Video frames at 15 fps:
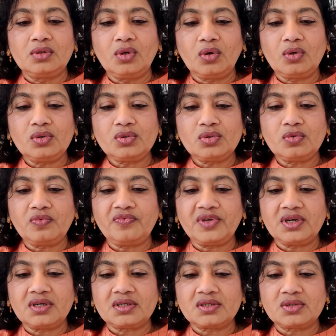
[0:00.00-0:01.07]
those who
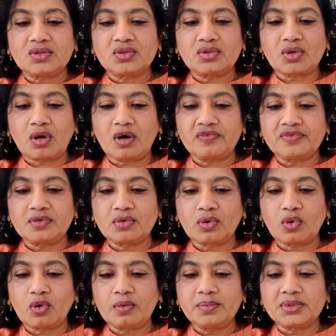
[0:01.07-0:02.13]
wear soft
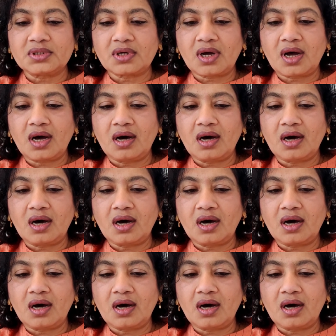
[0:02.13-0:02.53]
robes